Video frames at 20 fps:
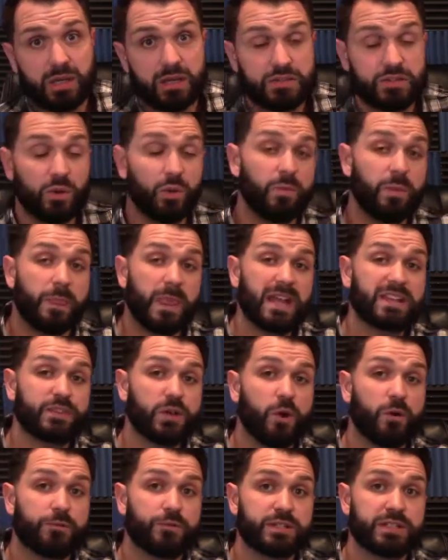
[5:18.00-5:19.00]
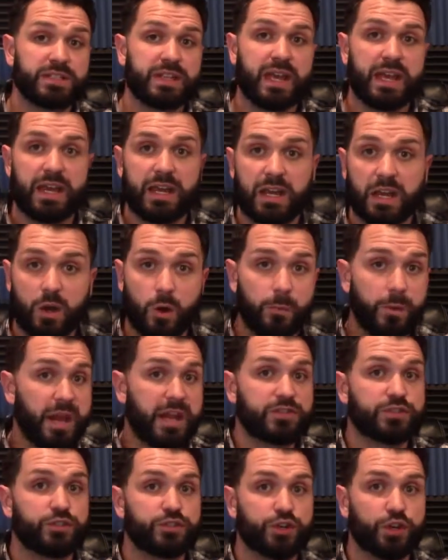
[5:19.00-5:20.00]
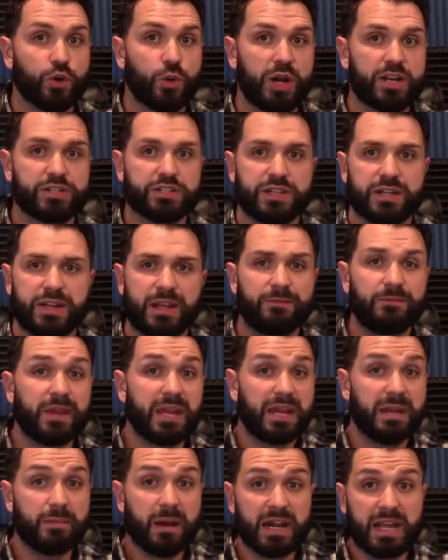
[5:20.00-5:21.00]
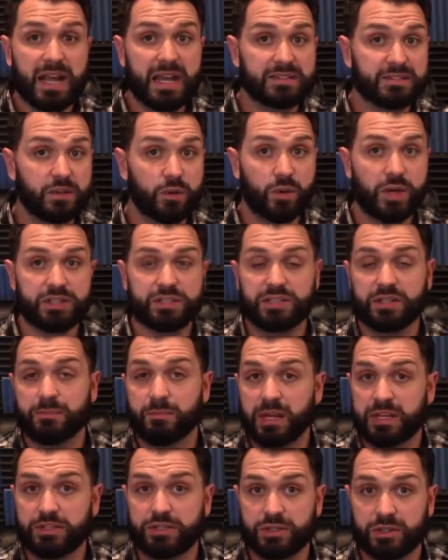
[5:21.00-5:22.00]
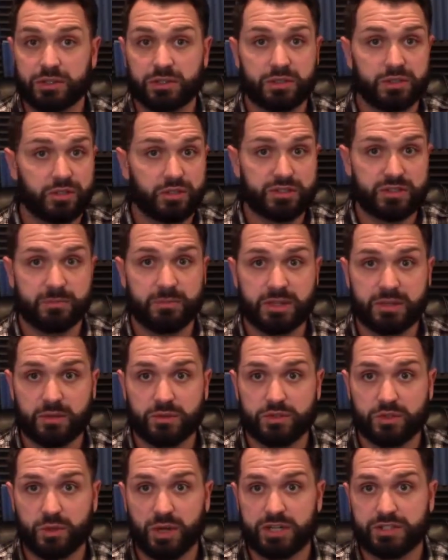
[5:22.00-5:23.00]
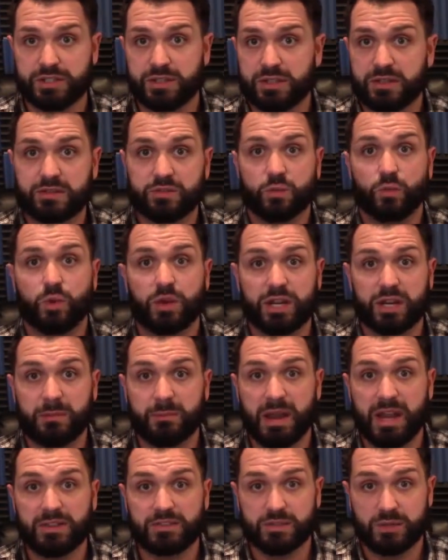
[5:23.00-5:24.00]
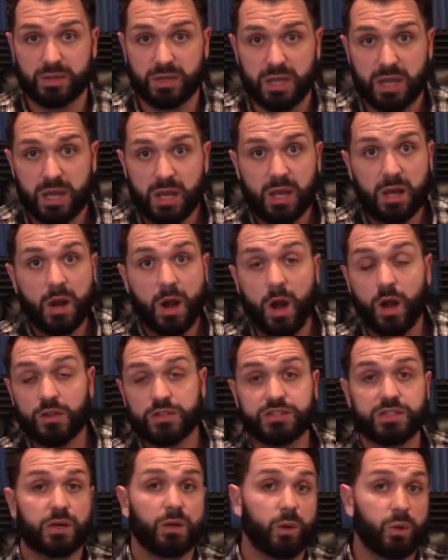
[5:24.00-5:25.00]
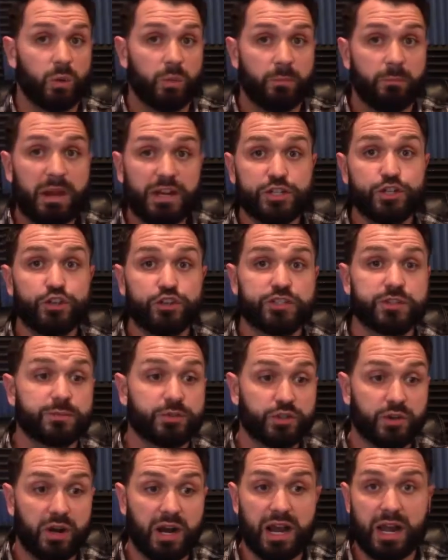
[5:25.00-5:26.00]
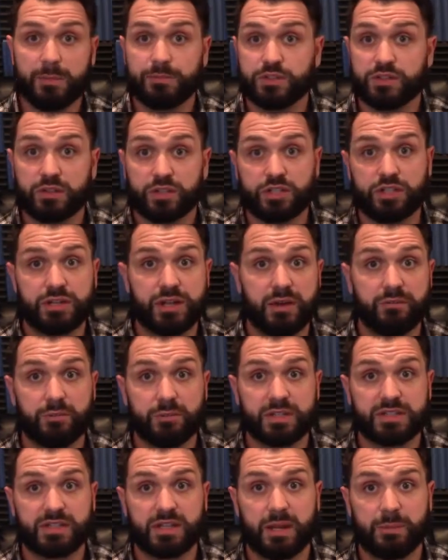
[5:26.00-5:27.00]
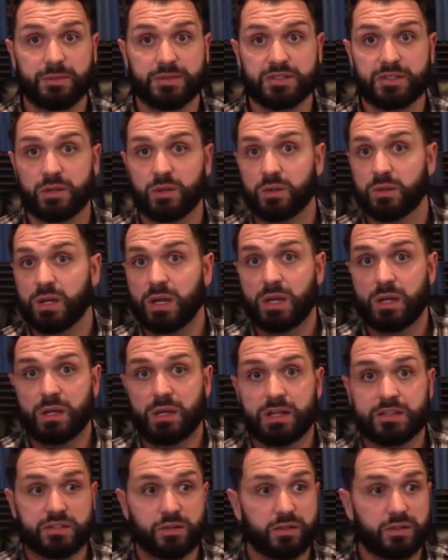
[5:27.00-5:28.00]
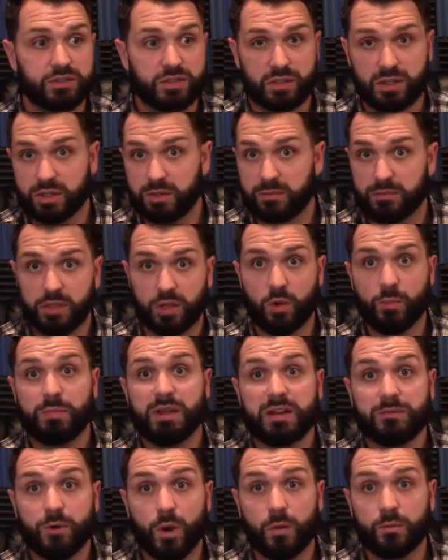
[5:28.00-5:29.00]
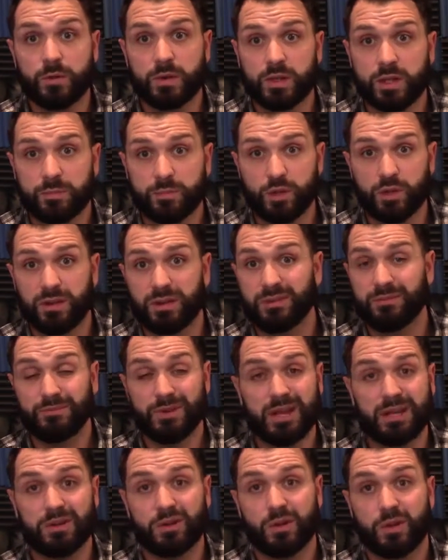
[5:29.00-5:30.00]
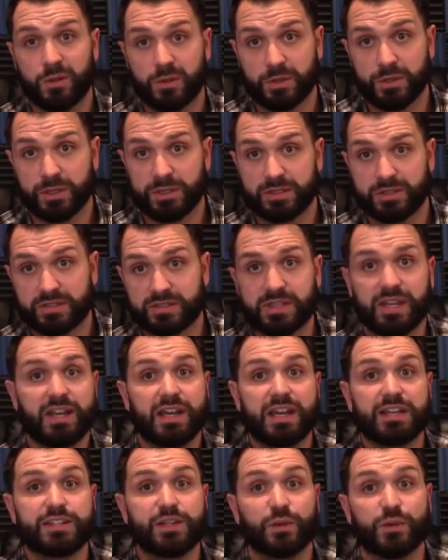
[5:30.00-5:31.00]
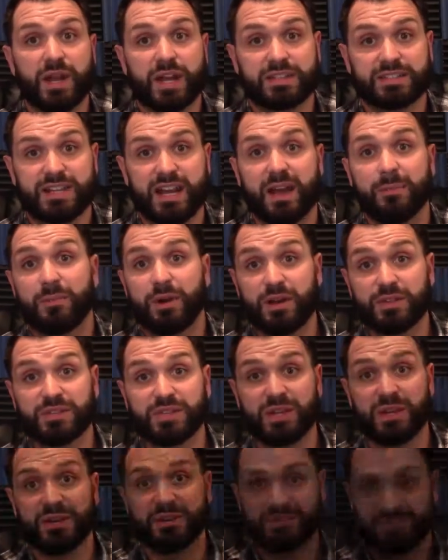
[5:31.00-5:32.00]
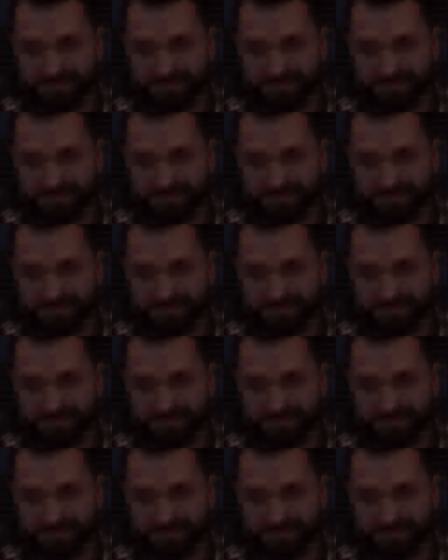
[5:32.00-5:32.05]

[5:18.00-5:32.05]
So that's all for today. I hope I answered your question. If anybody has a question, make sure you submit those questions. We'll get them answered. Also, make sure you subscribe so that you never miss an episode and so that you can, be involved in the community and find out all the goodness. Until next time, I'll see you.